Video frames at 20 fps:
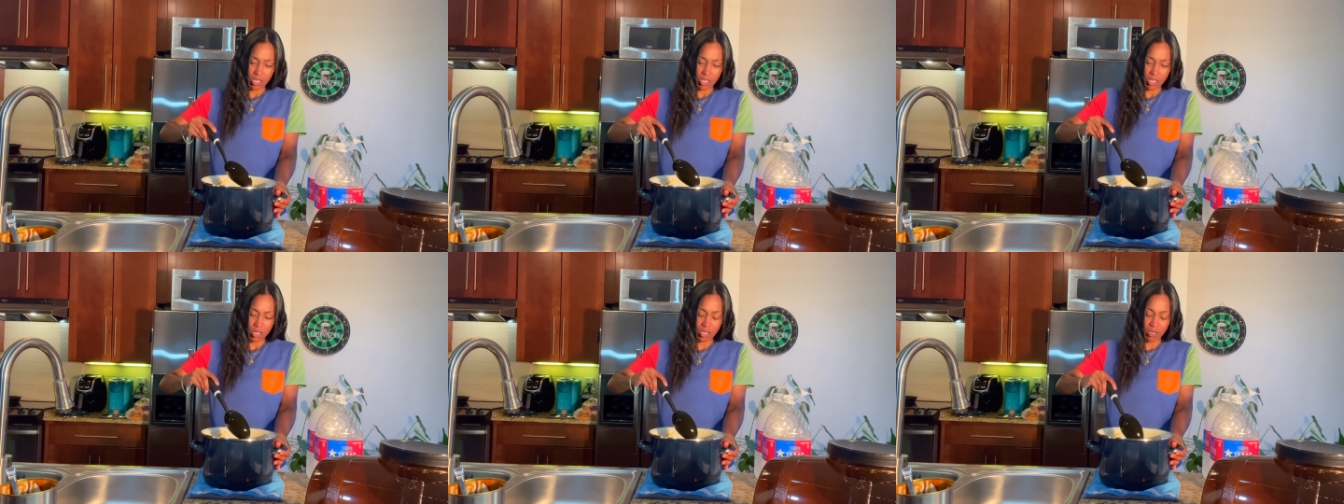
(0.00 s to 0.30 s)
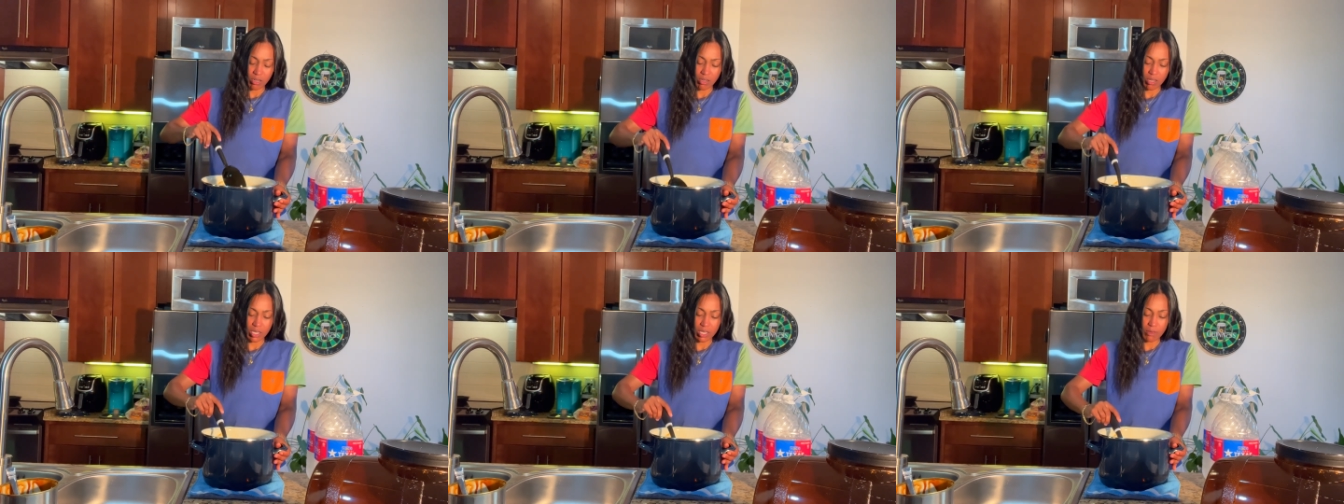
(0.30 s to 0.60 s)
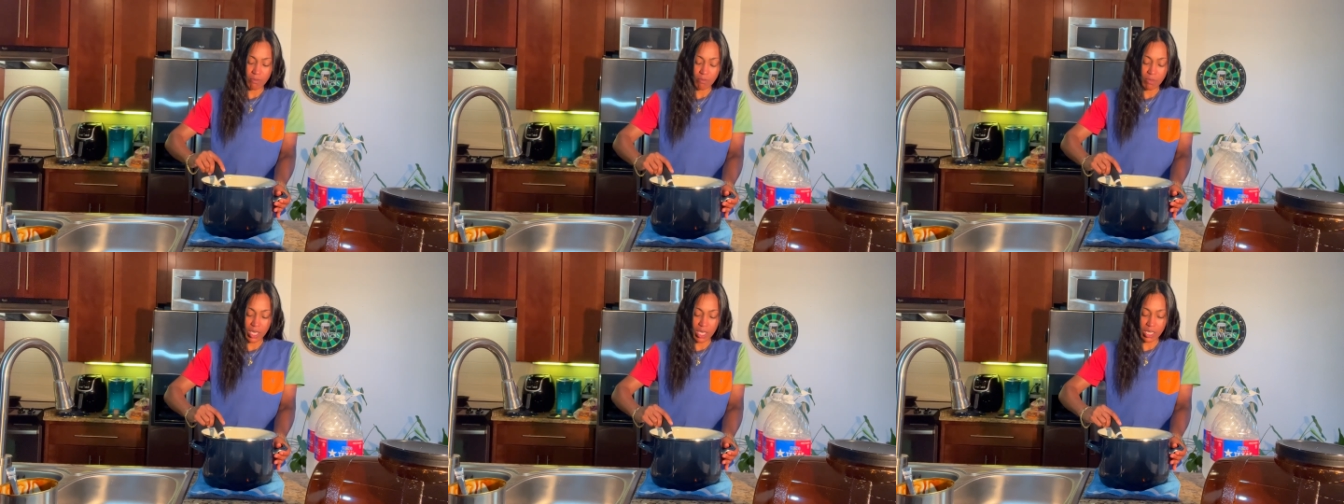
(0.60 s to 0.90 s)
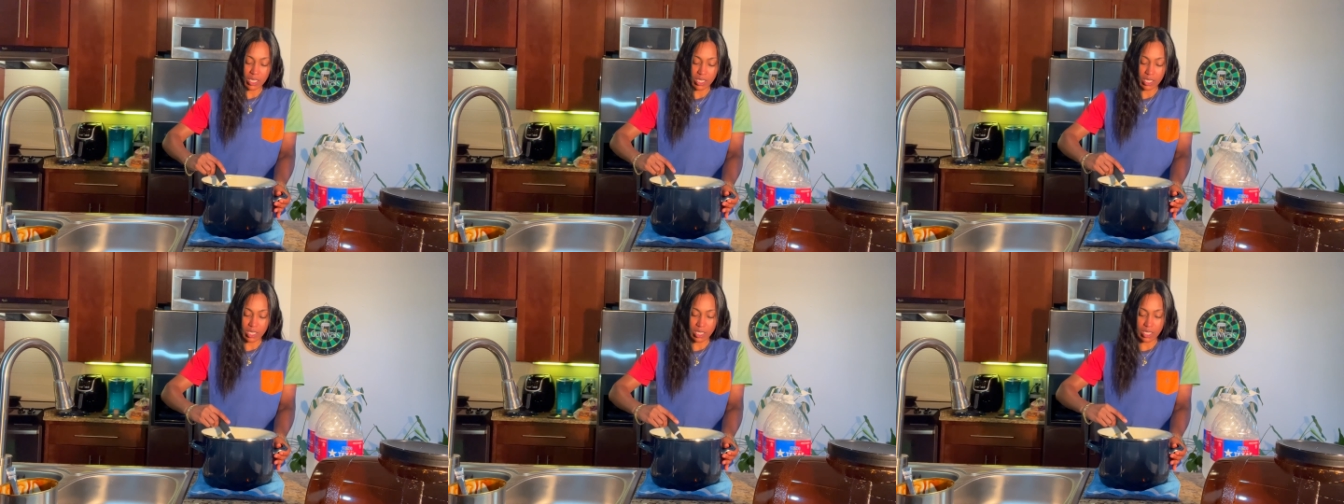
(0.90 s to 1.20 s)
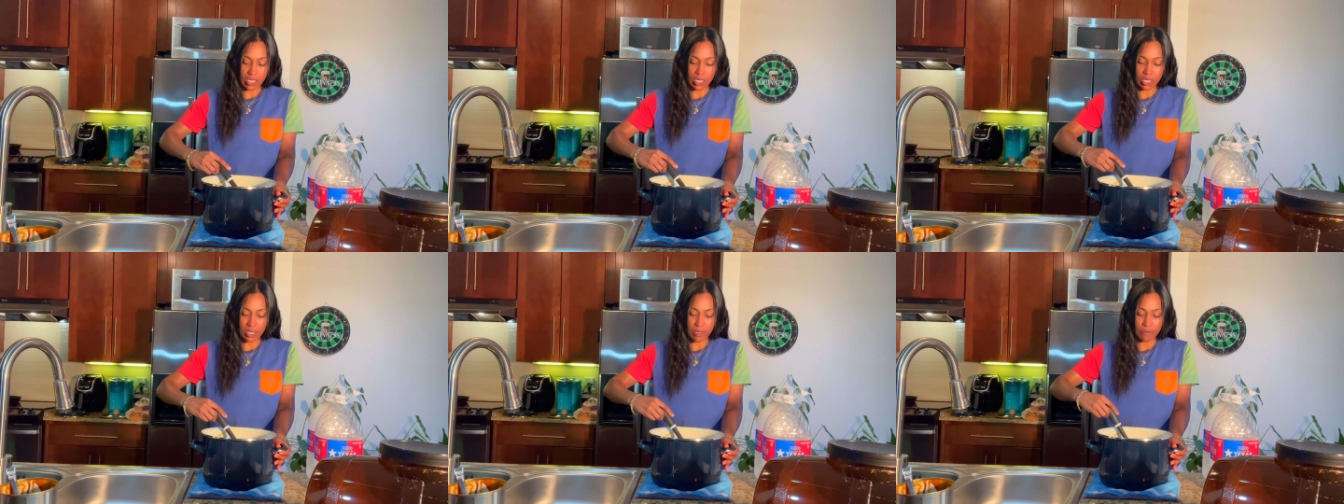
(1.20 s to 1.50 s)
thoroughly
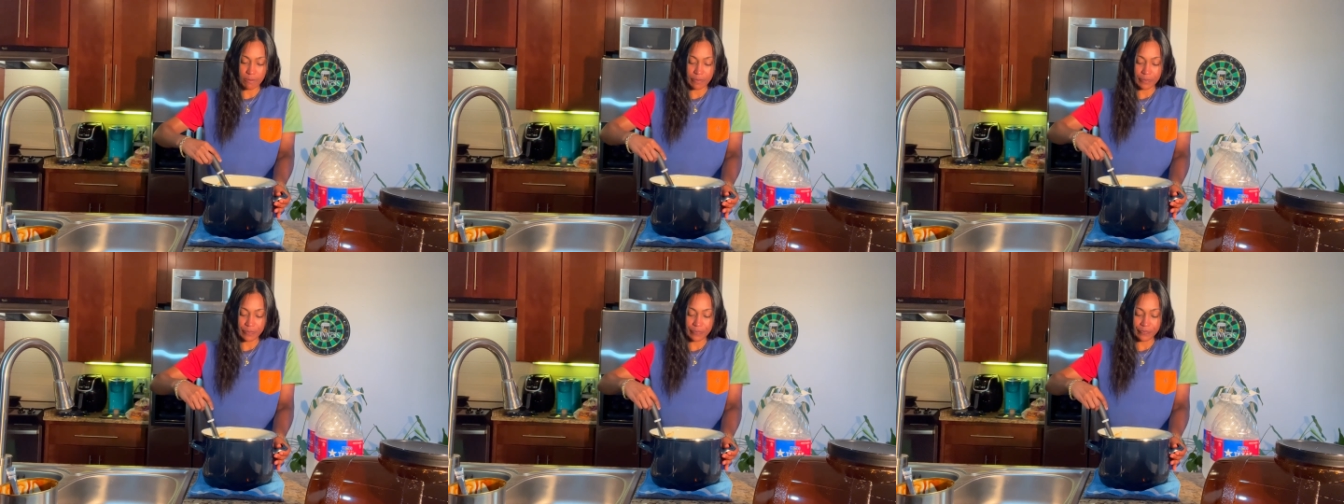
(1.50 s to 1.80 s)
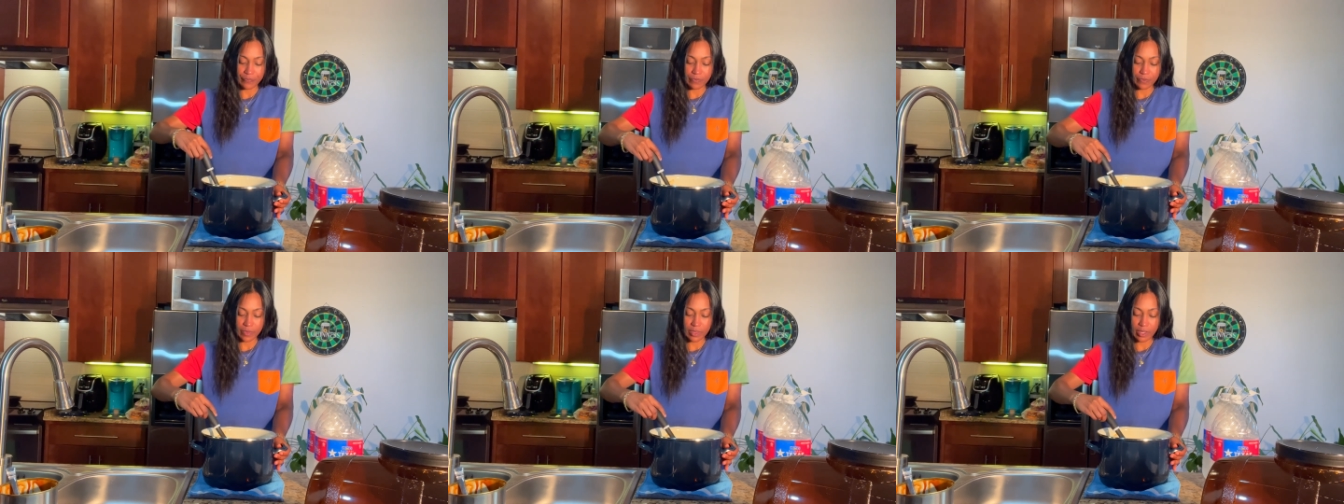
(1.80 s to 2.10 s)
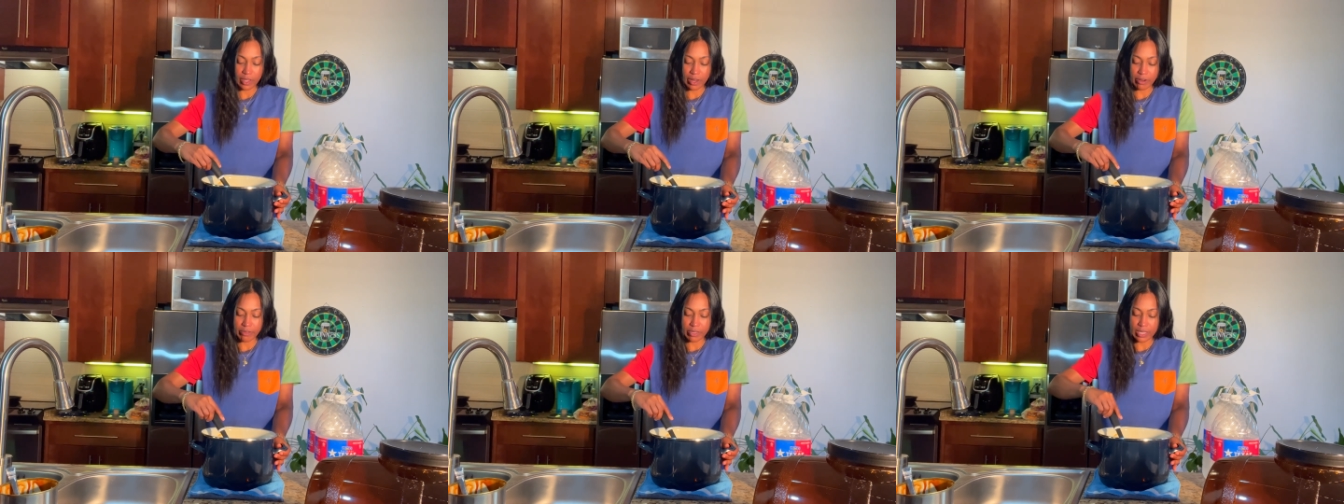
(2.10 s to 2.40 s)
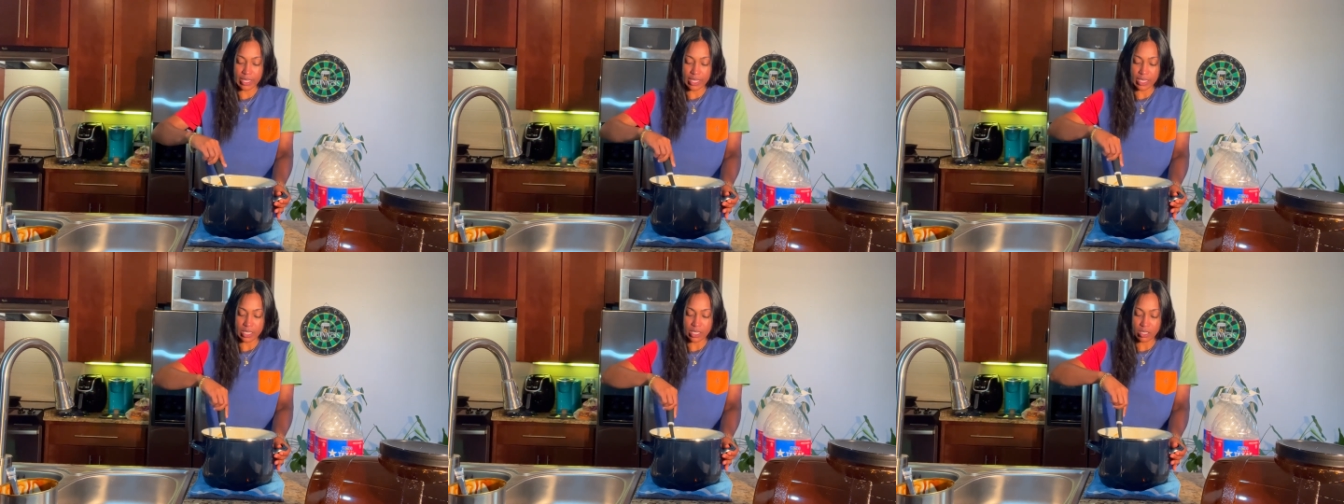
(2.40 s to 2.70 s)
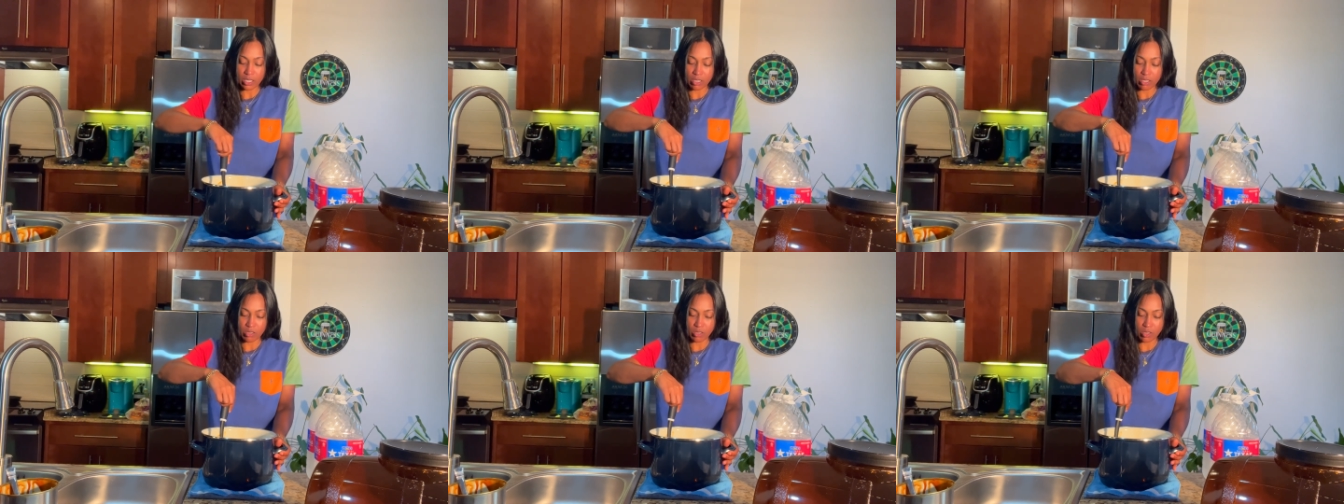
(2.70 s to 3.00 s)
mixed. Everything is
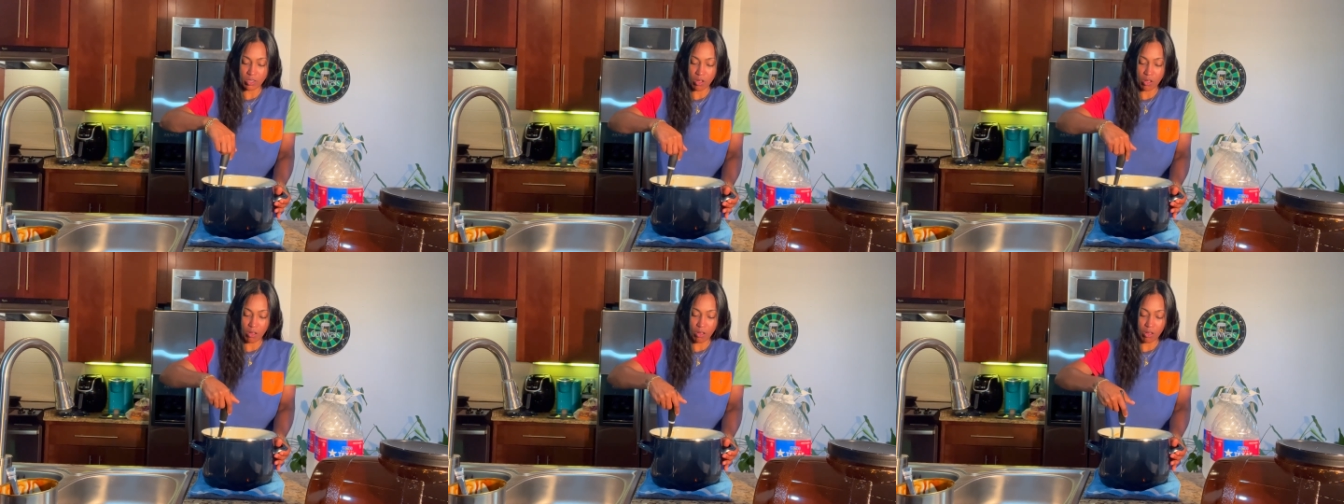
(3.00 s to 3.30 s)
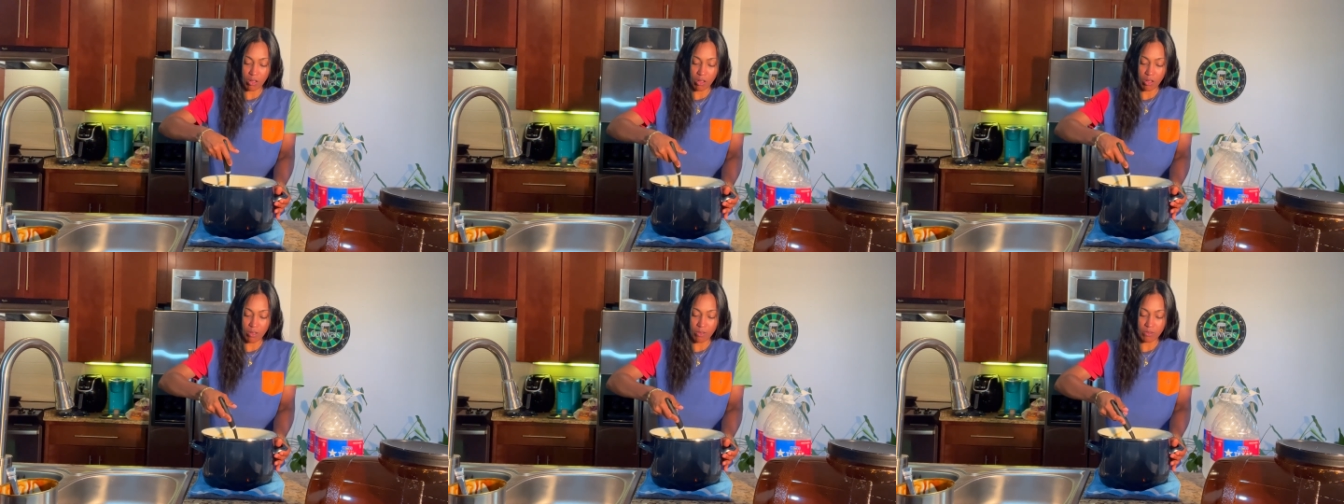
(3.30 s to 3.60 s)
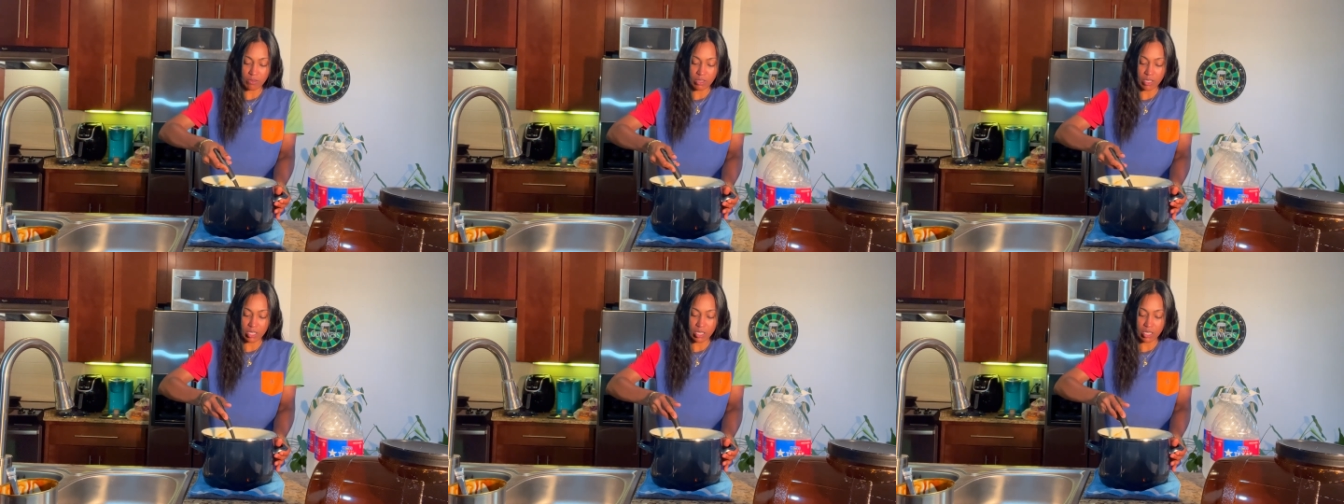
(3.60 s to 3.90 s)
dissolved.